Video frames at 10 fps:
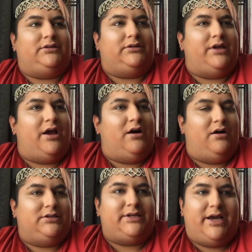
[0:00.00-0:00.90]
They
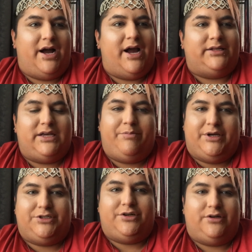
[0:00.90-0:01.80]
all say hi, take
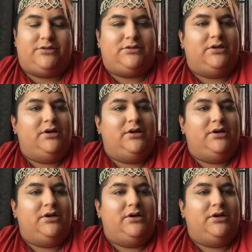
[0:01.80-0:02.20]
pictures.